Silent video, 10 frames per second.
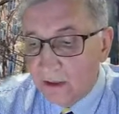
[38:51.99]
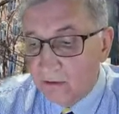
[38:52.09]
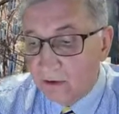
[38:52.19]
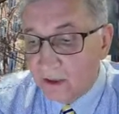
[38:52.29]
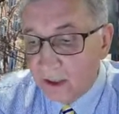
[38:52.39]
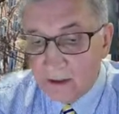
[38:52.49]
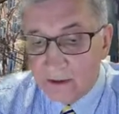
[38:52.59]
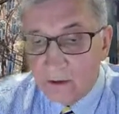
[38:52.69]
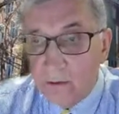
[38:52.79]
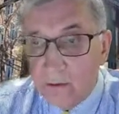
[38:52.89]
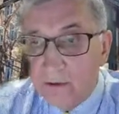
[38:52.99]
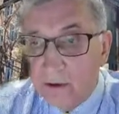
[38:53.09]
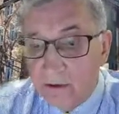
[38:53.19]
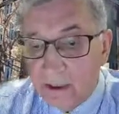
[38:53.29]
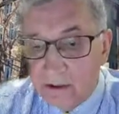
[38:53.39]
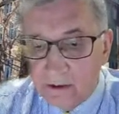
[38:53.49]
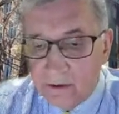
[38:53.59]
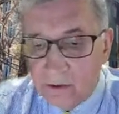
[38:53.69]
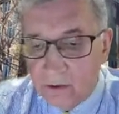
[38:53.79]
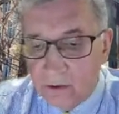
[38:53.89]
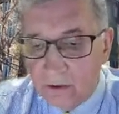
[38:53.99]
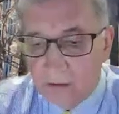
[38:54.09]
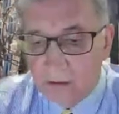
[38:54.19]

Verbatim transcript: regardless of terrain condition.